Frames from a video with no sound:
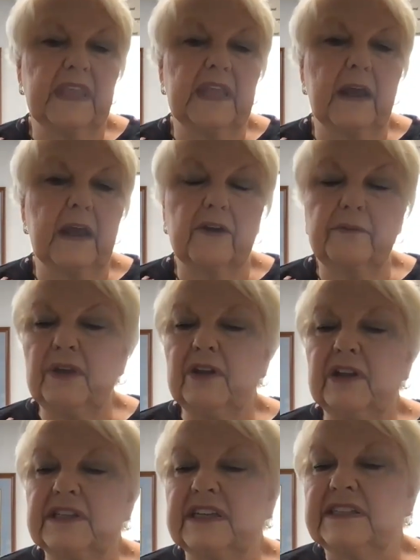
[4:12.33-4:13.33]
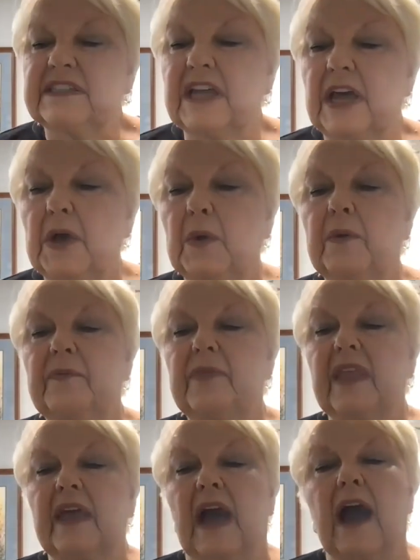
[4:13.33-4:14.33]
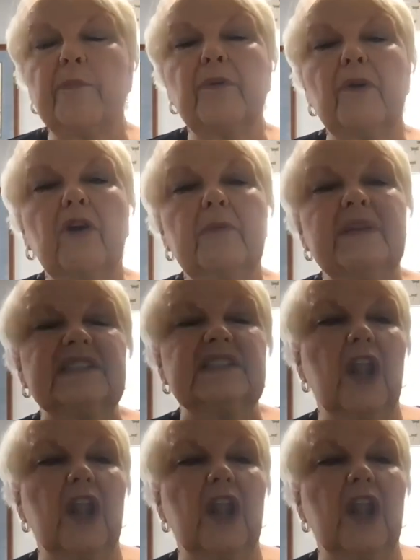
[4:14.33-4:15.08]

in our community. So our program is